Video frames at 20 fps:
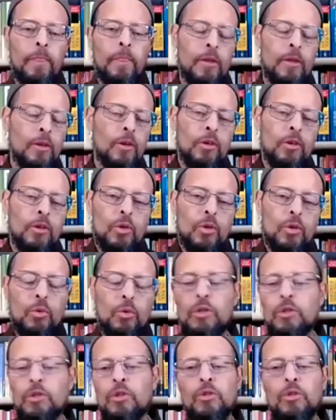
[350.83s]
It's
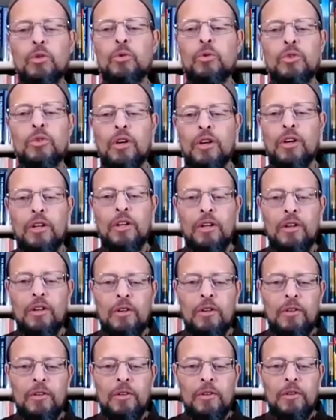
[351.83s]
only the dunya.
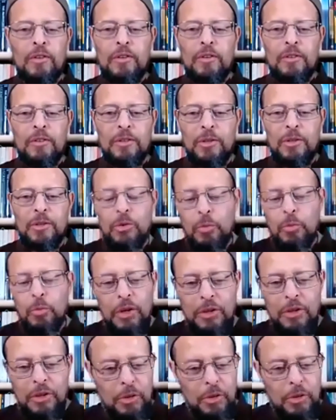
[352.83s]
This
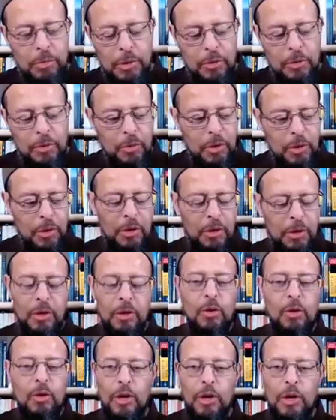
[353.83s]
week has been really a
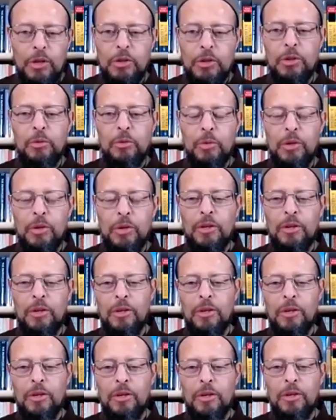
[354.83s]
crazy week
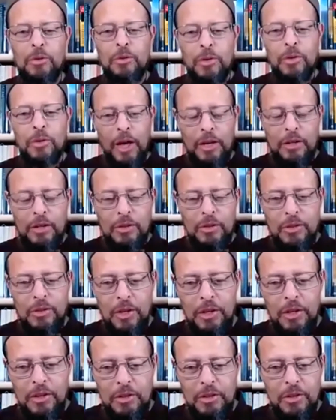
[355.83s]
here in the United
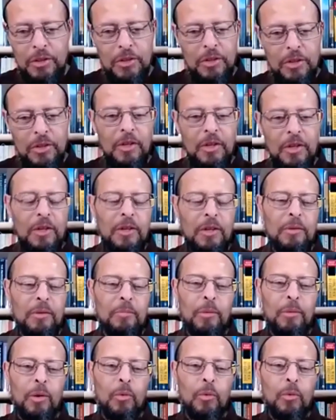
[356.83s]
States,
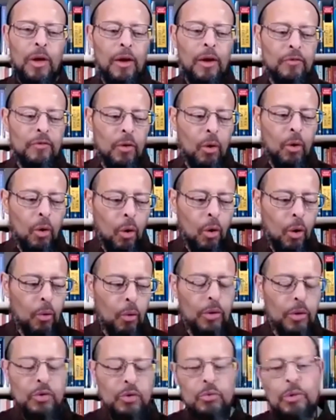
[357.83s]
but we have to
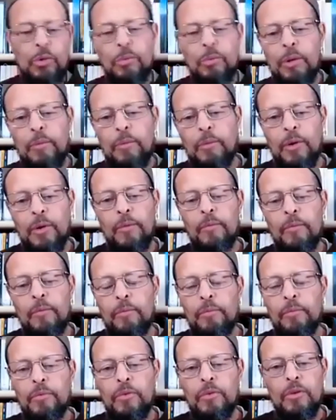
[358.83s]
always remember
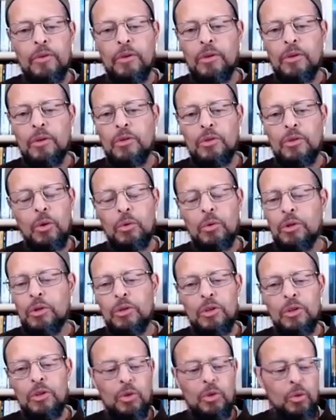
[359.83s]
it's only
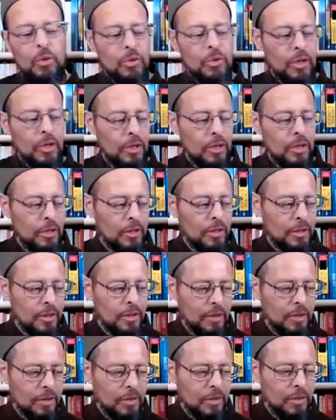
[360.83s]
the dunya.
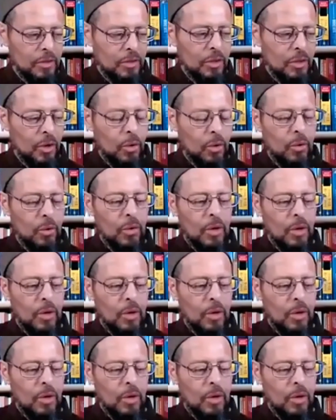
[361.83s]
So